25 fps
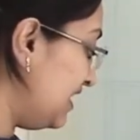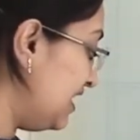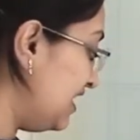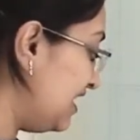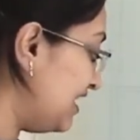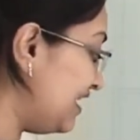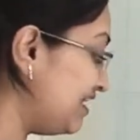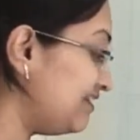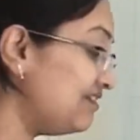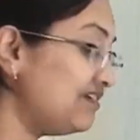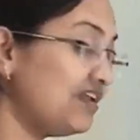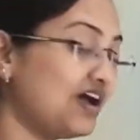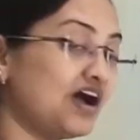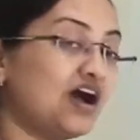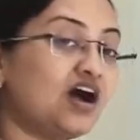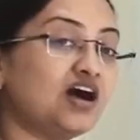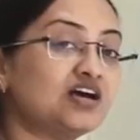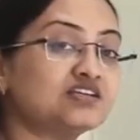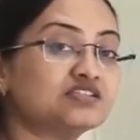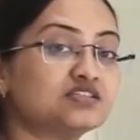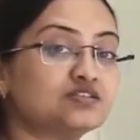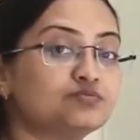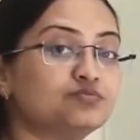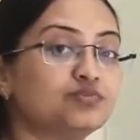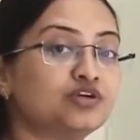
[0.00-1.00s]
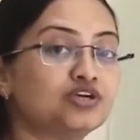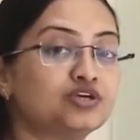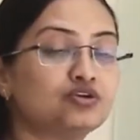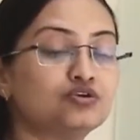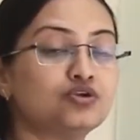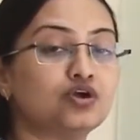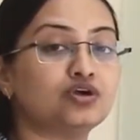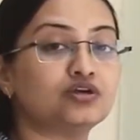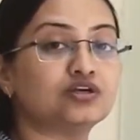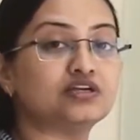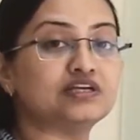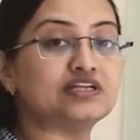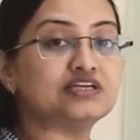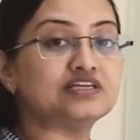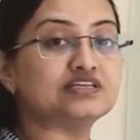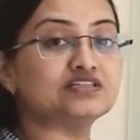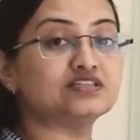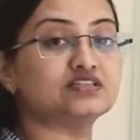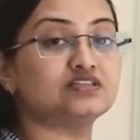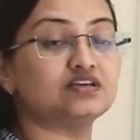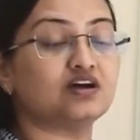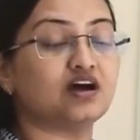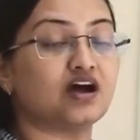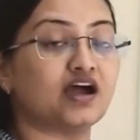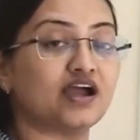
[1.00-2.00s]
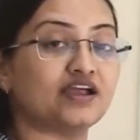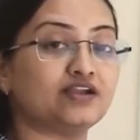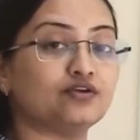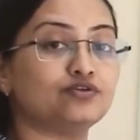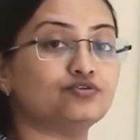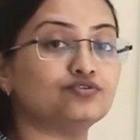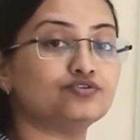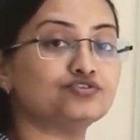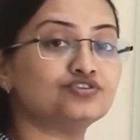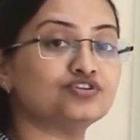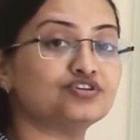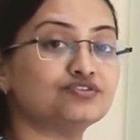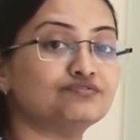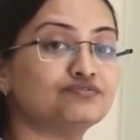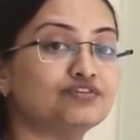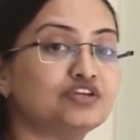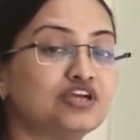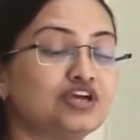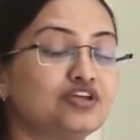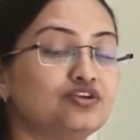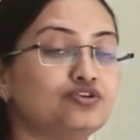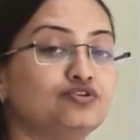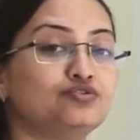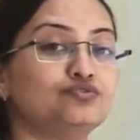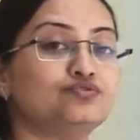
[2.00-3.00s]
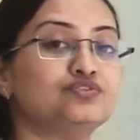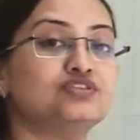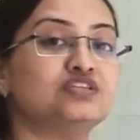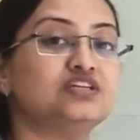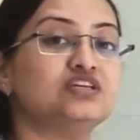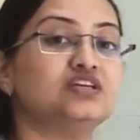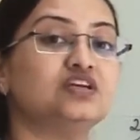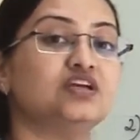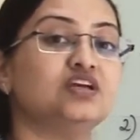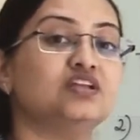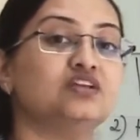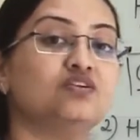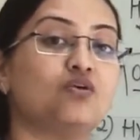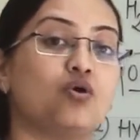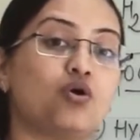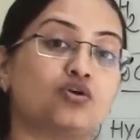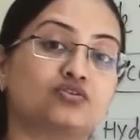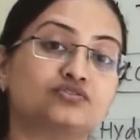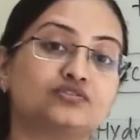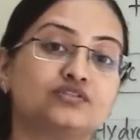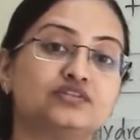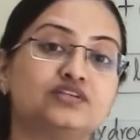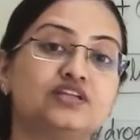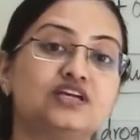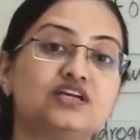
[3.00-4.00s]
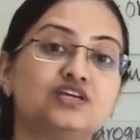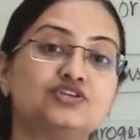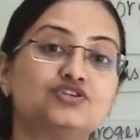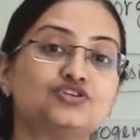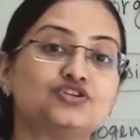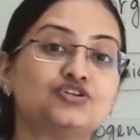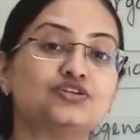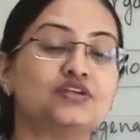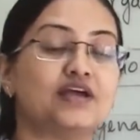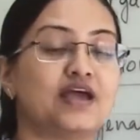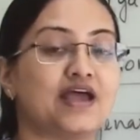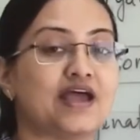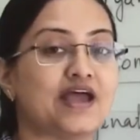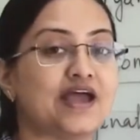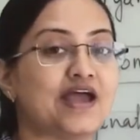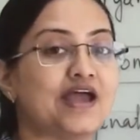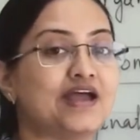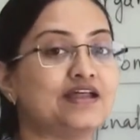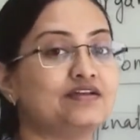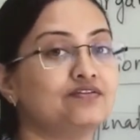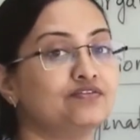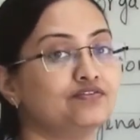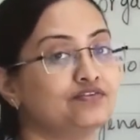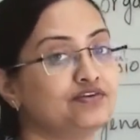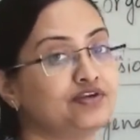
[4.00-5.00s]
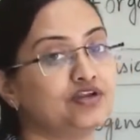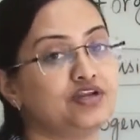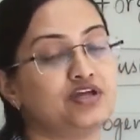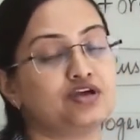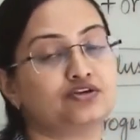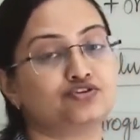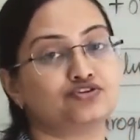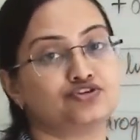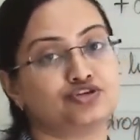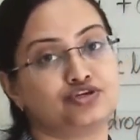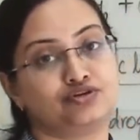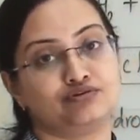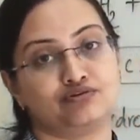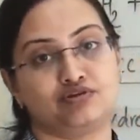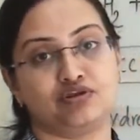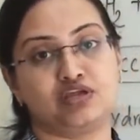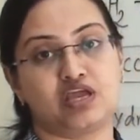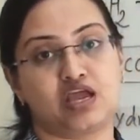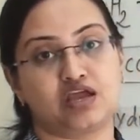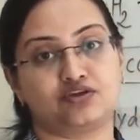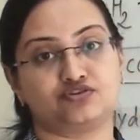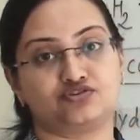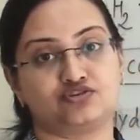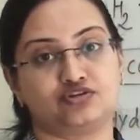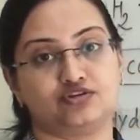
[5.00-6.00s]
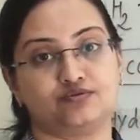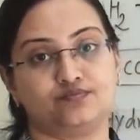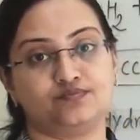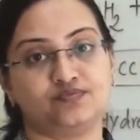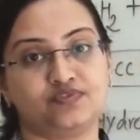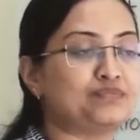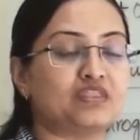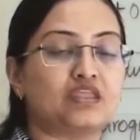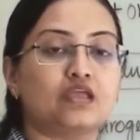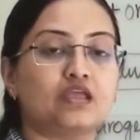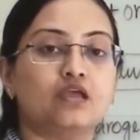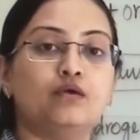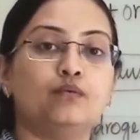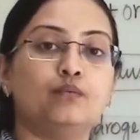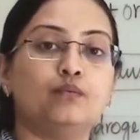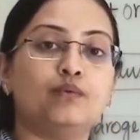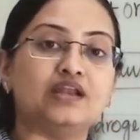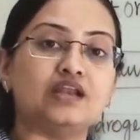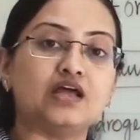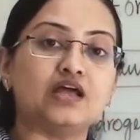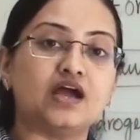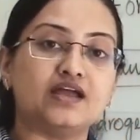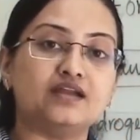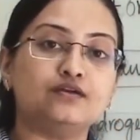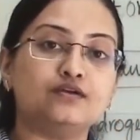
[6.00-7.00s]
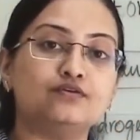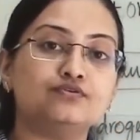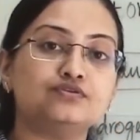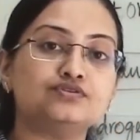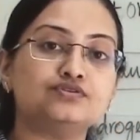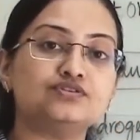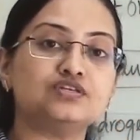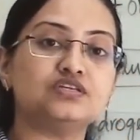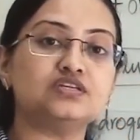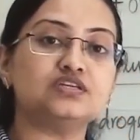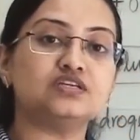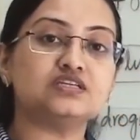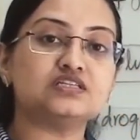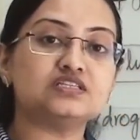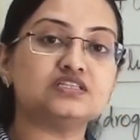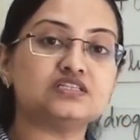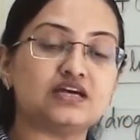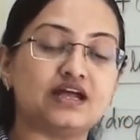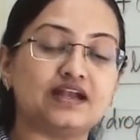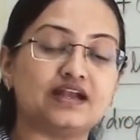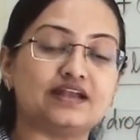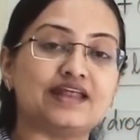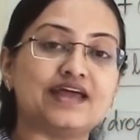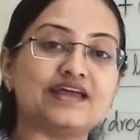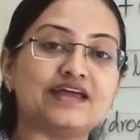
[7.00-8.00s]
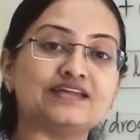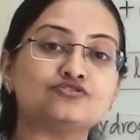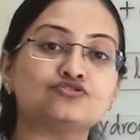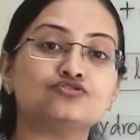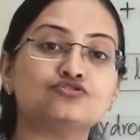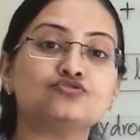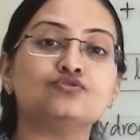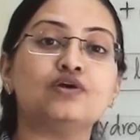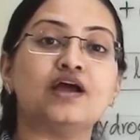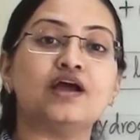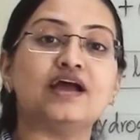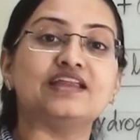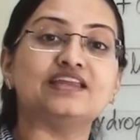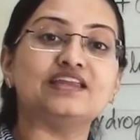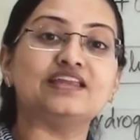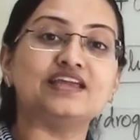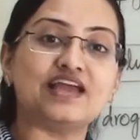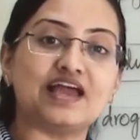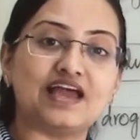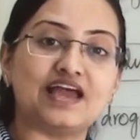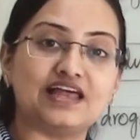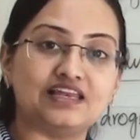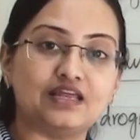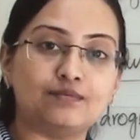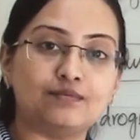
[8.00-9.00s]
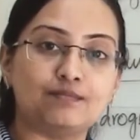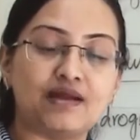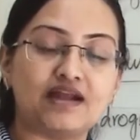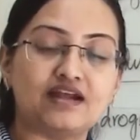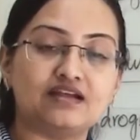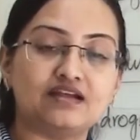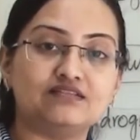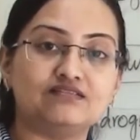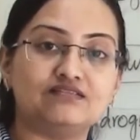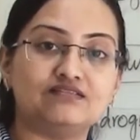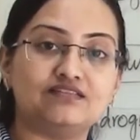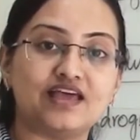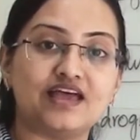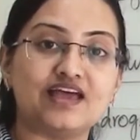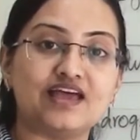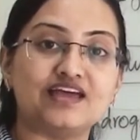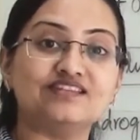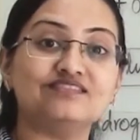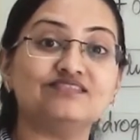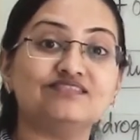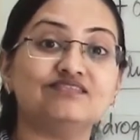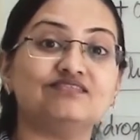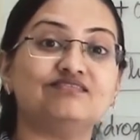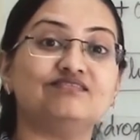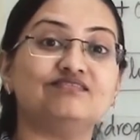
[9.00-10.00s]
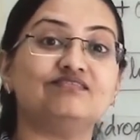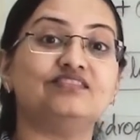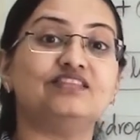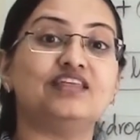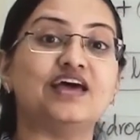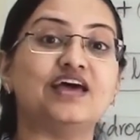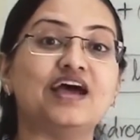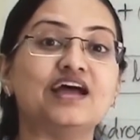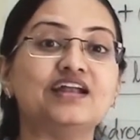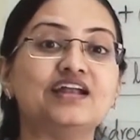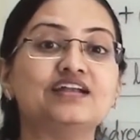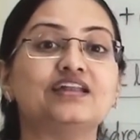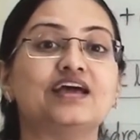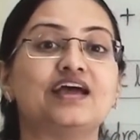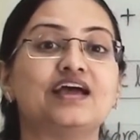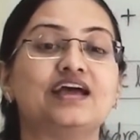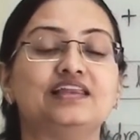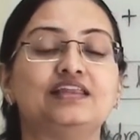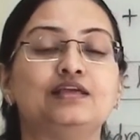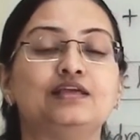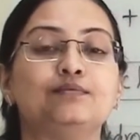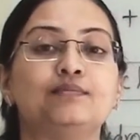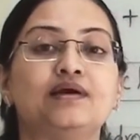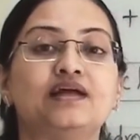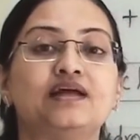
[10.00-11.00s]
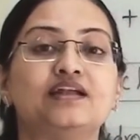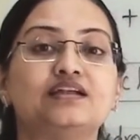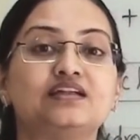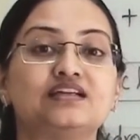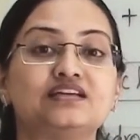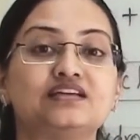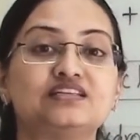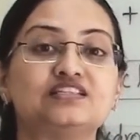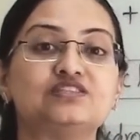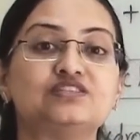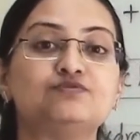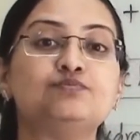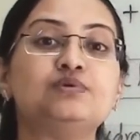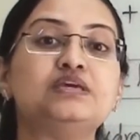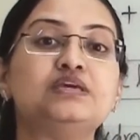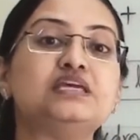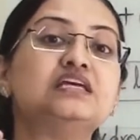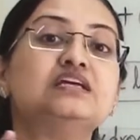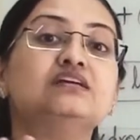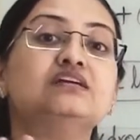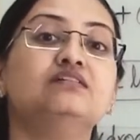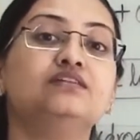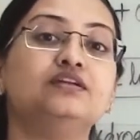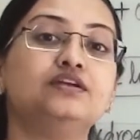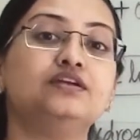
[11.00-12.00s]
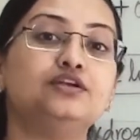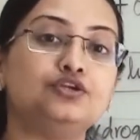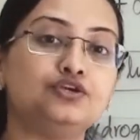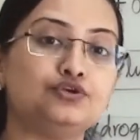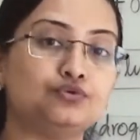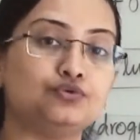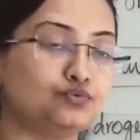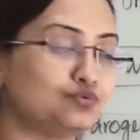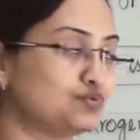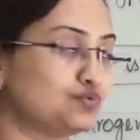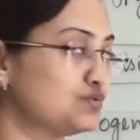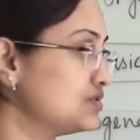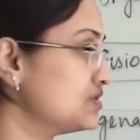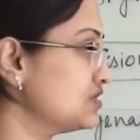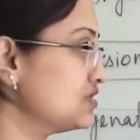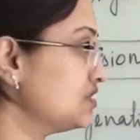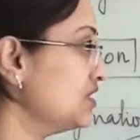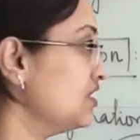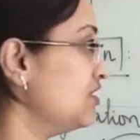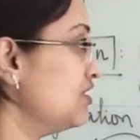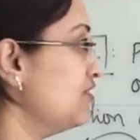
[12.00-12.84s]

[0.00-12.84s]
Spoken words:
And last but not least, the hydrogen we are using in oxidation and reduction reaction. When hydrogen is attached to any element, then that element is being reduced.